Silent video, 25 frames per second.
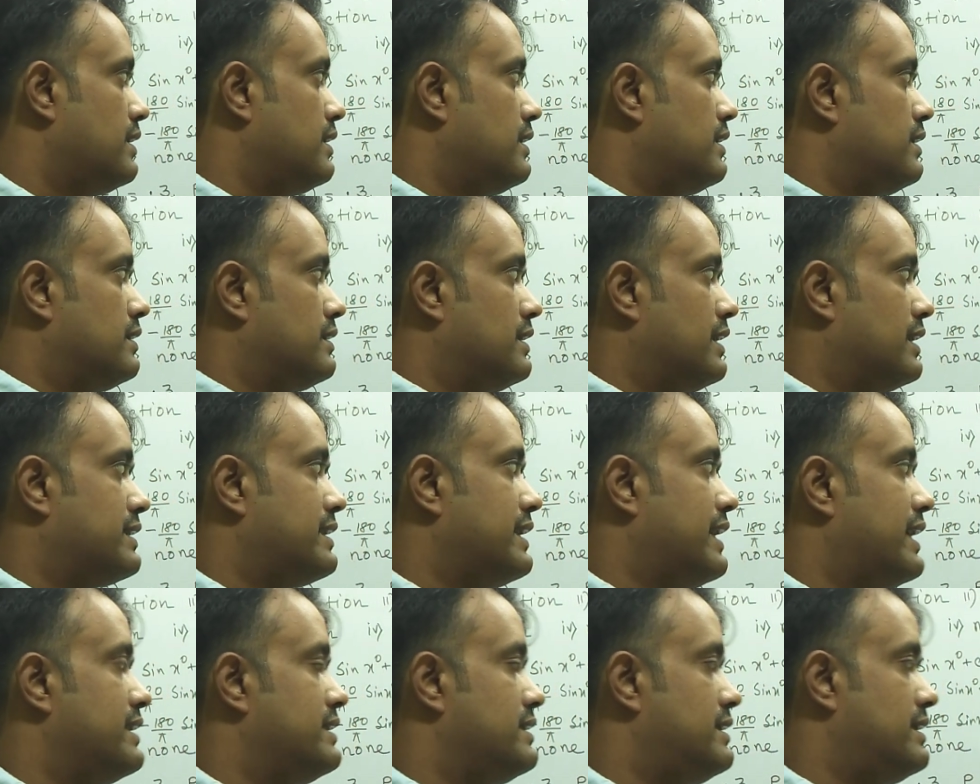The
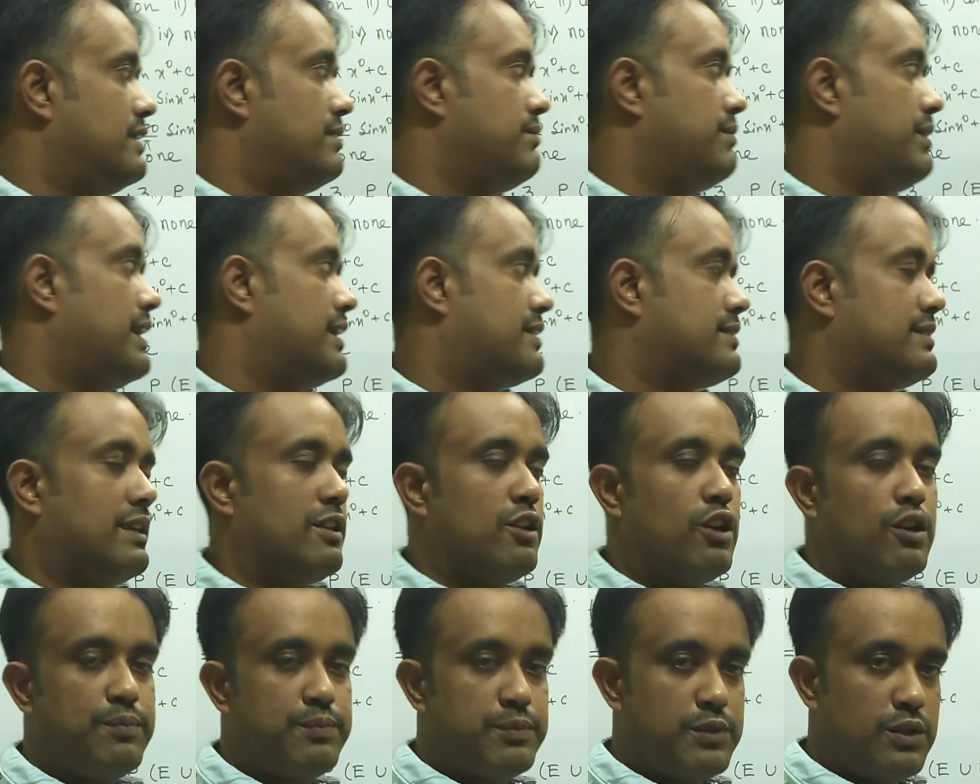tangent makes an
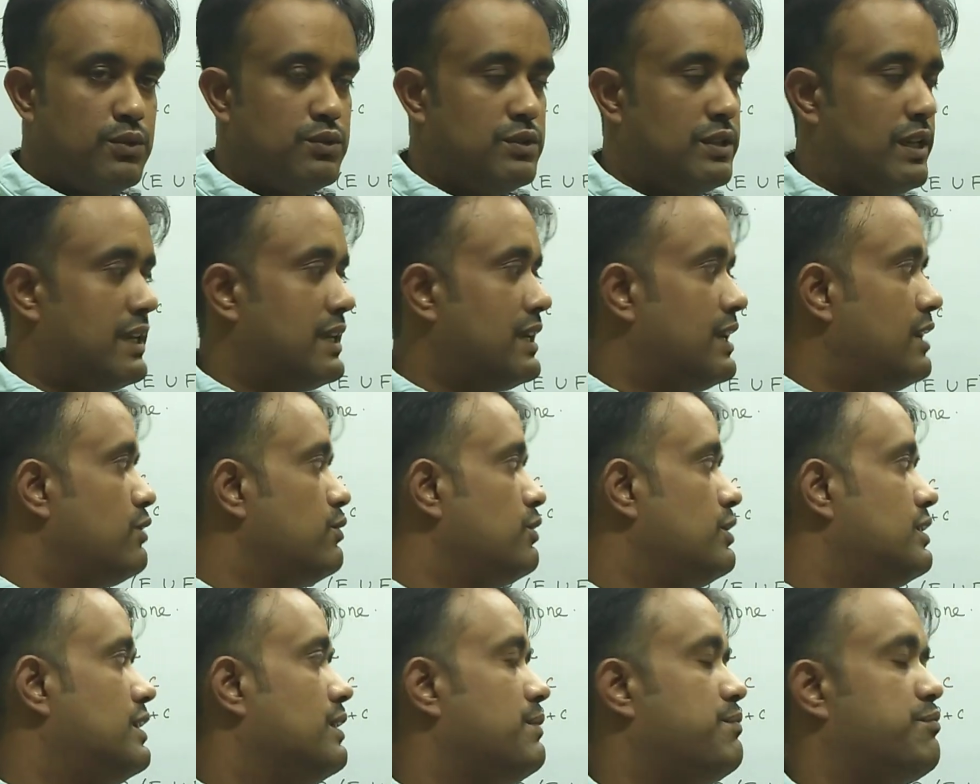obtuse angle
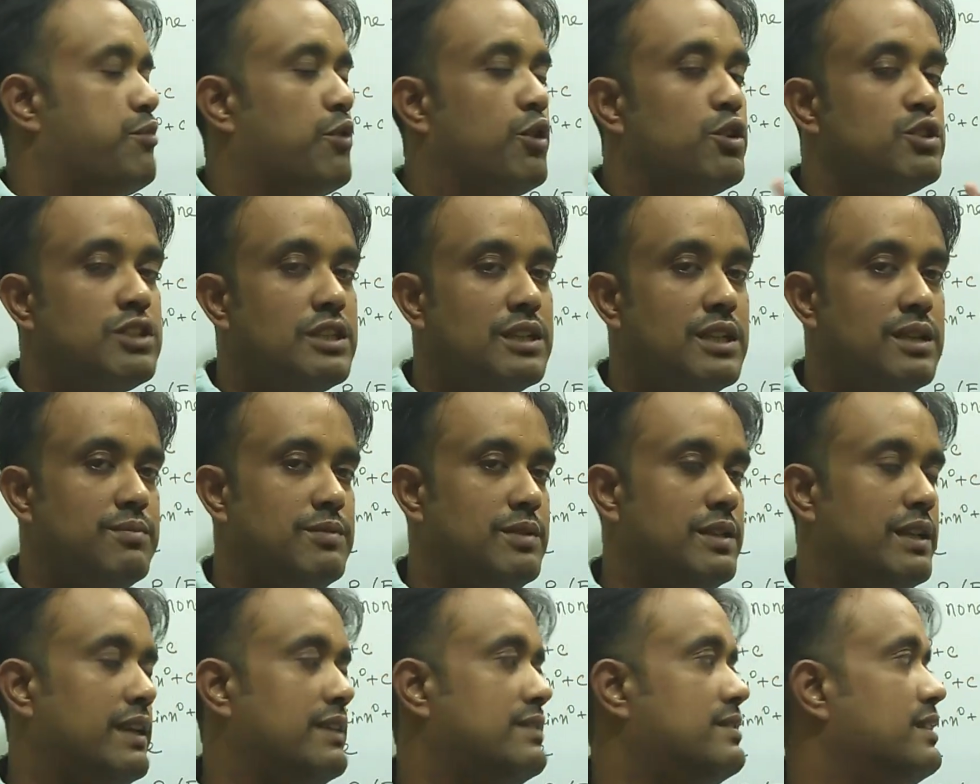with the positive
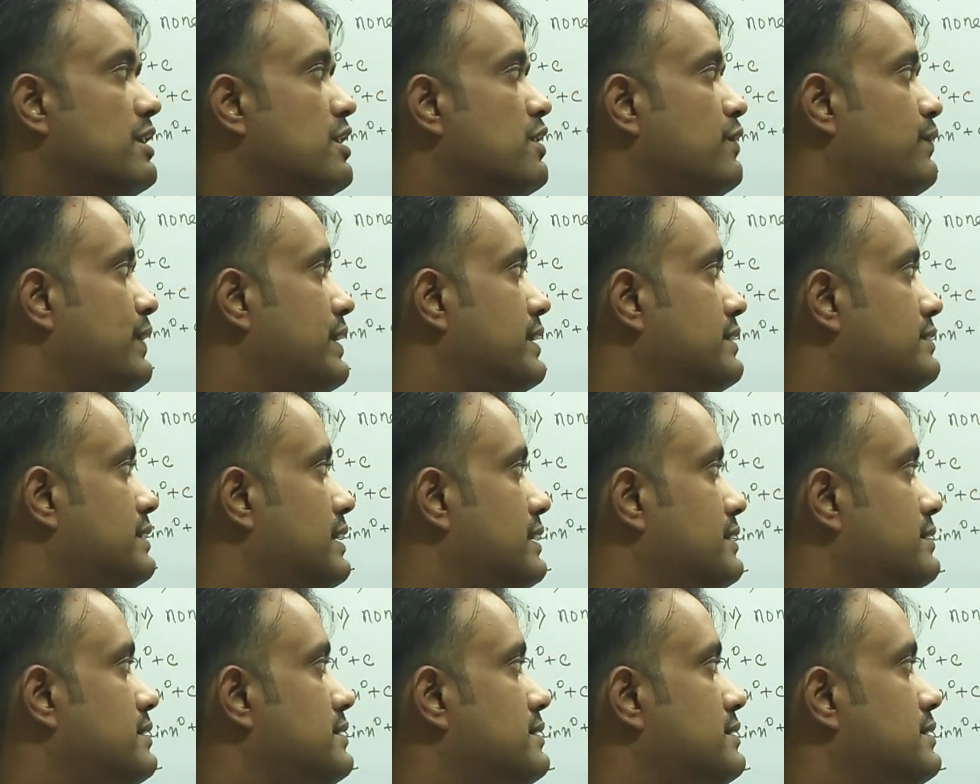direction of x
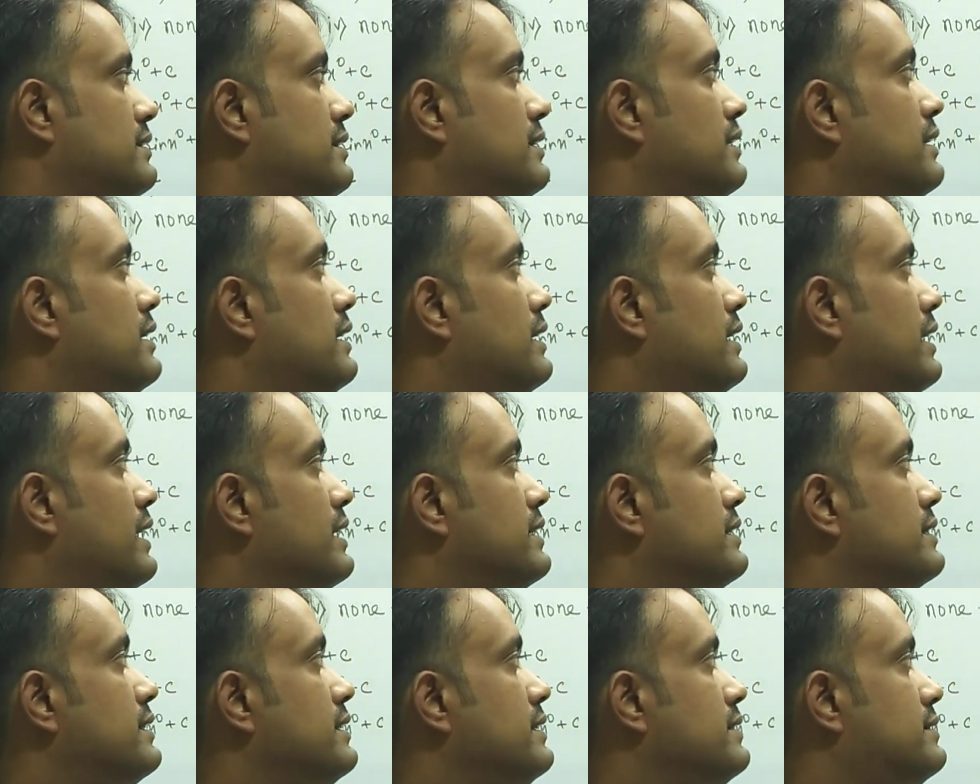axis,
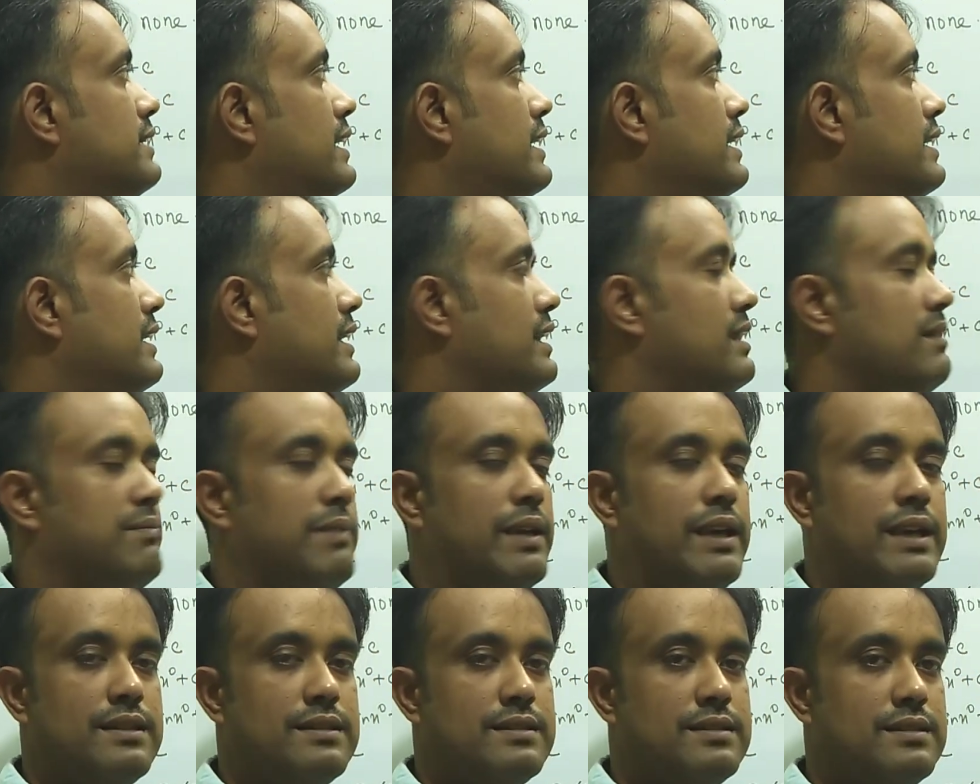and this angle
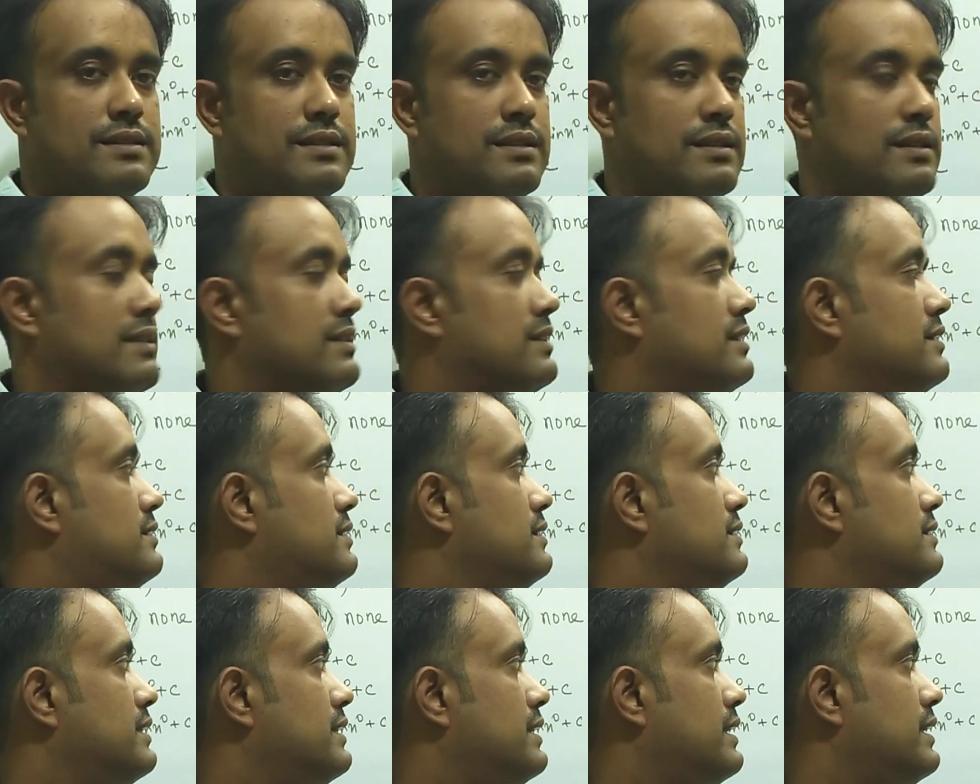makes, this
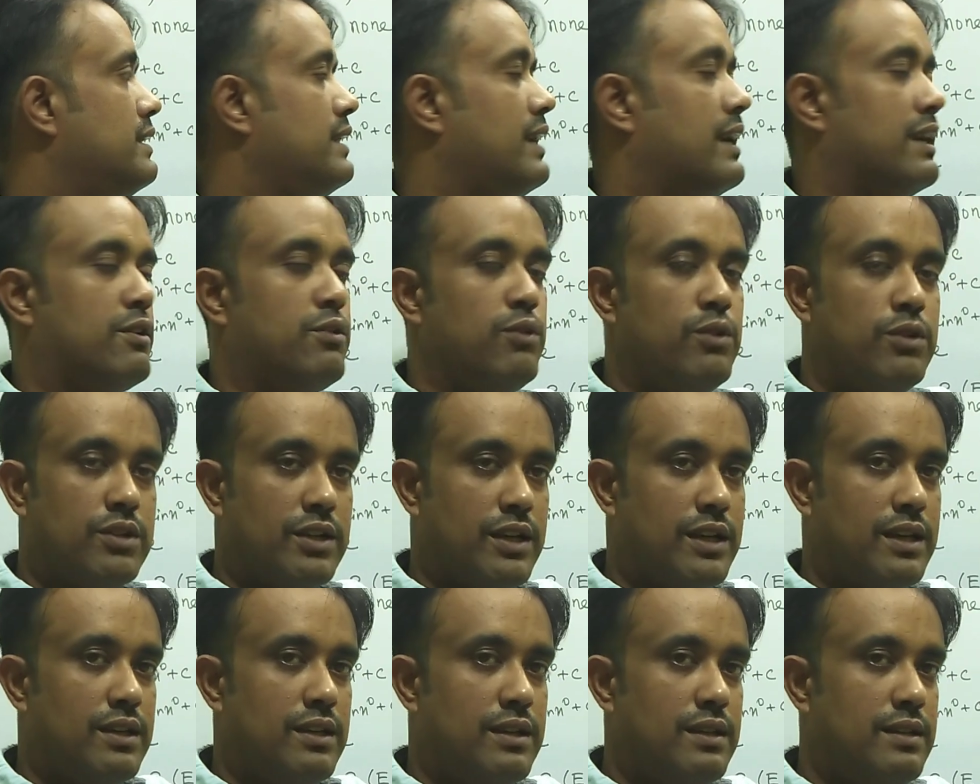is an acute
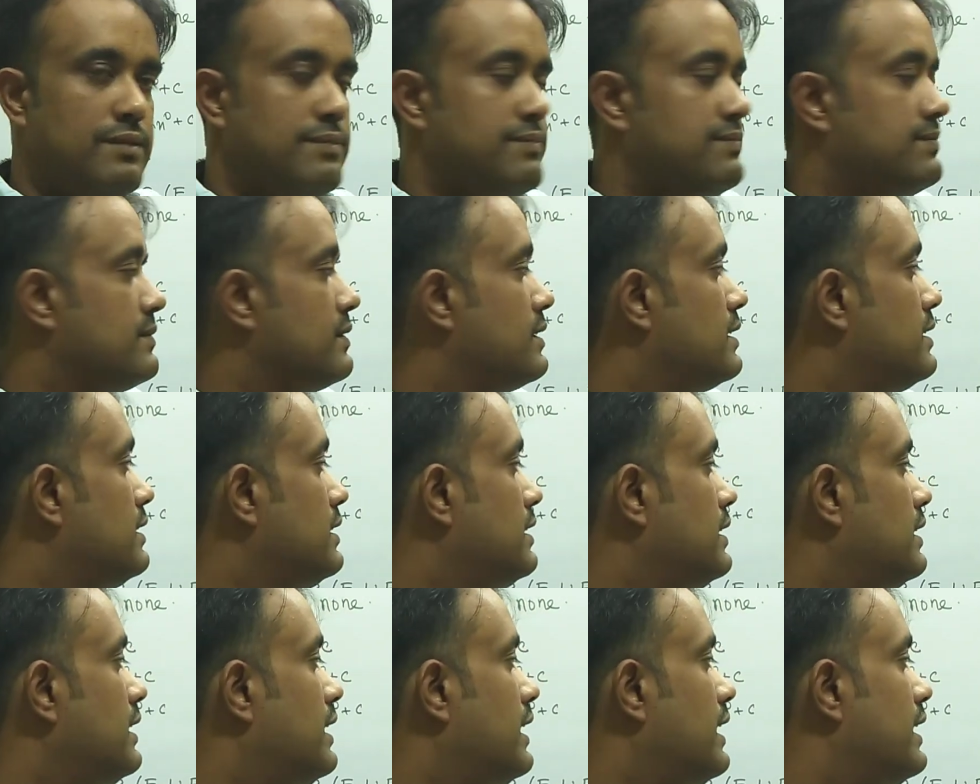angle
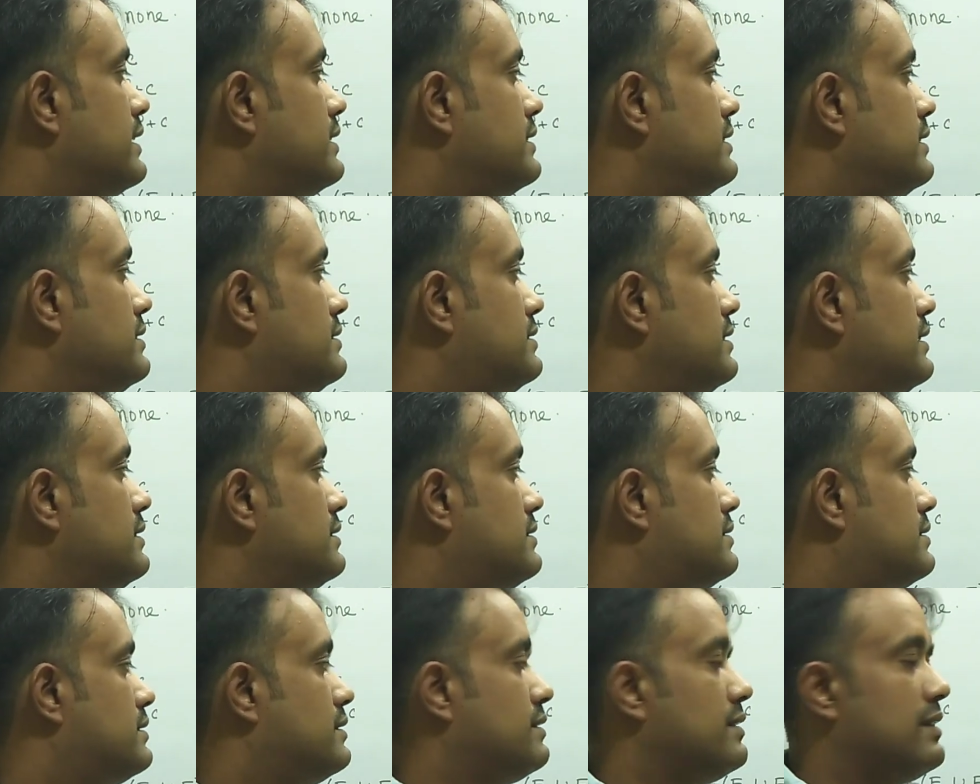and this
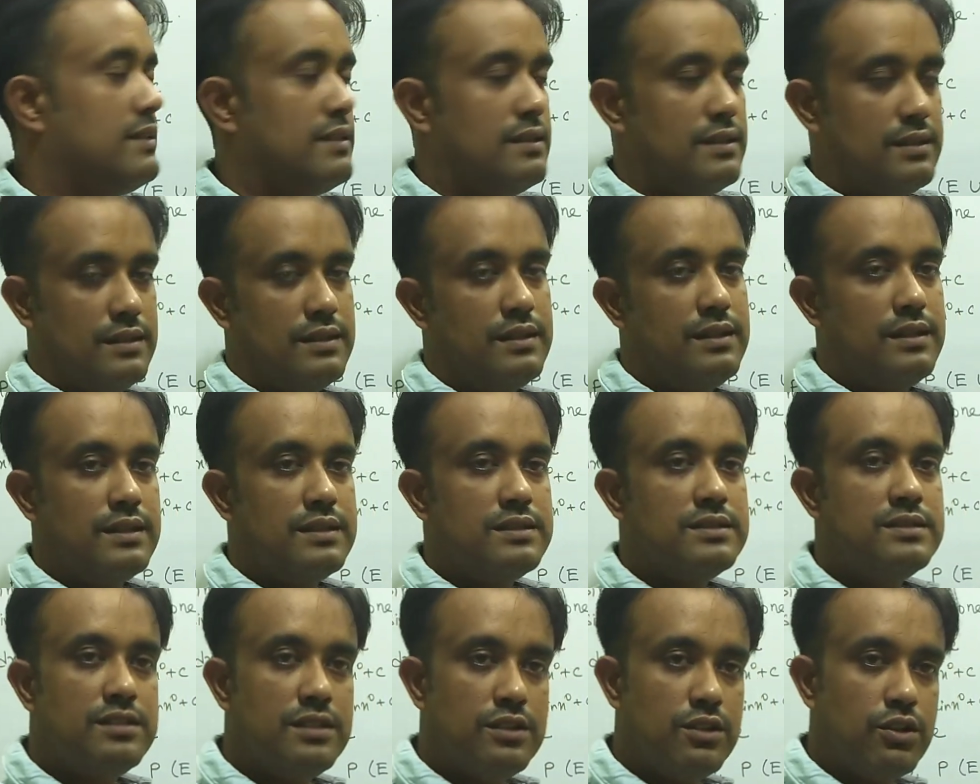is
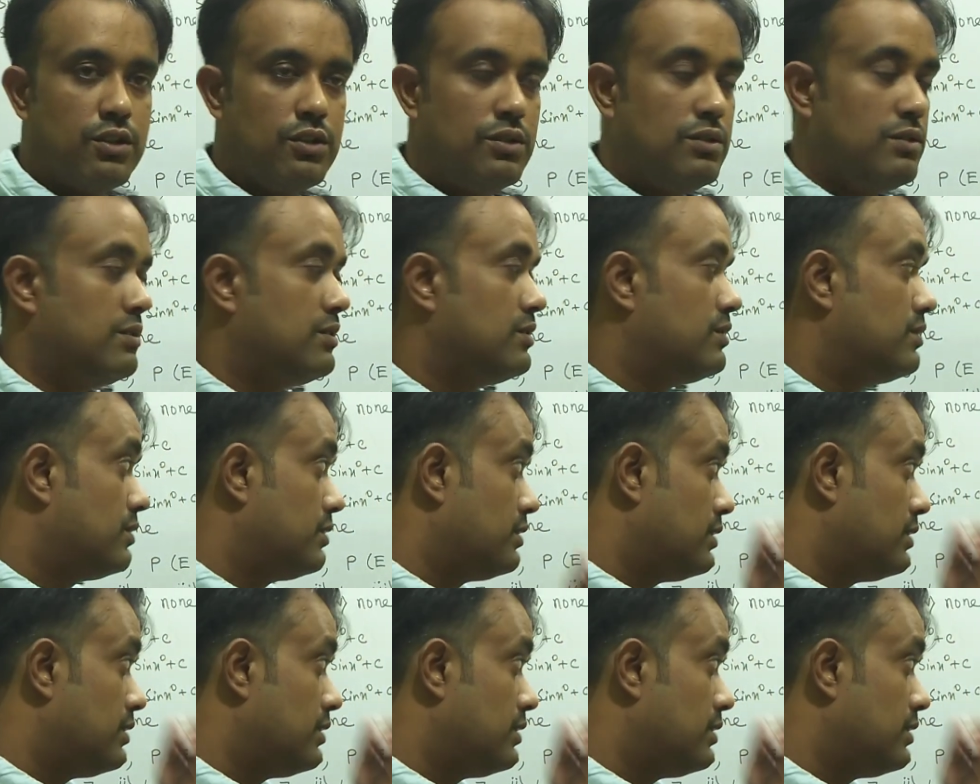0.